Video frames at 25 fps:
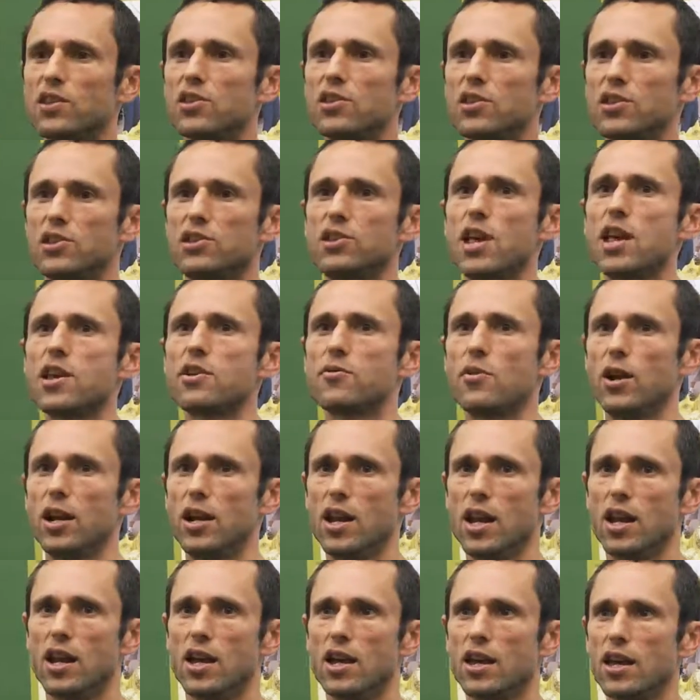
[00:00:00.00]

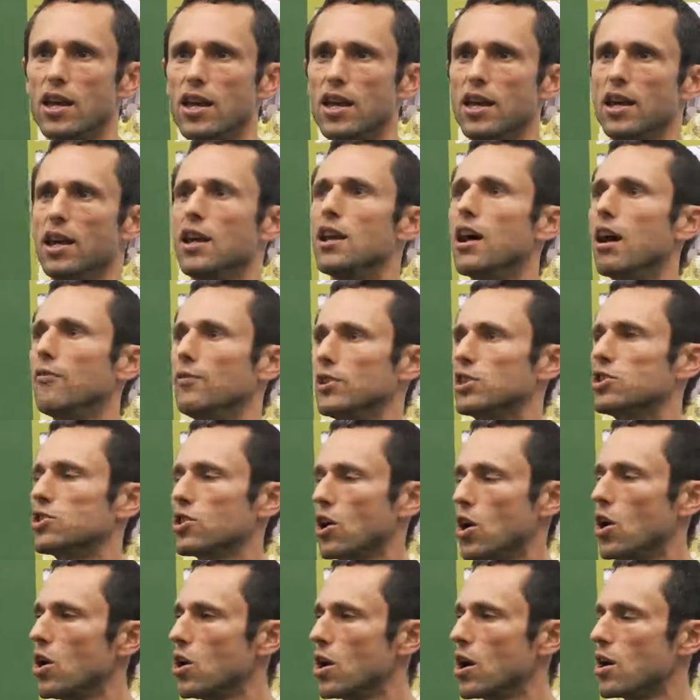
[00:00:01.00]
sacred in and of its
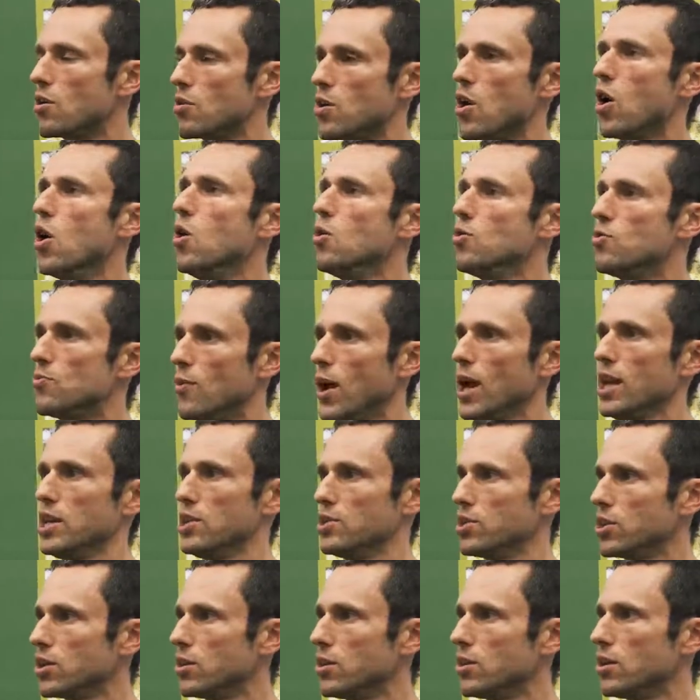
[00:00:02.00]
own
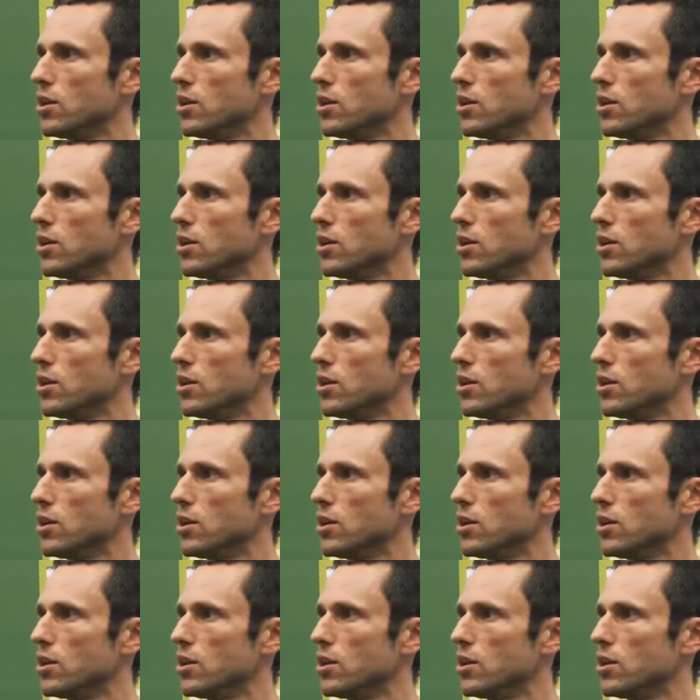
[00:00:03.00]
right.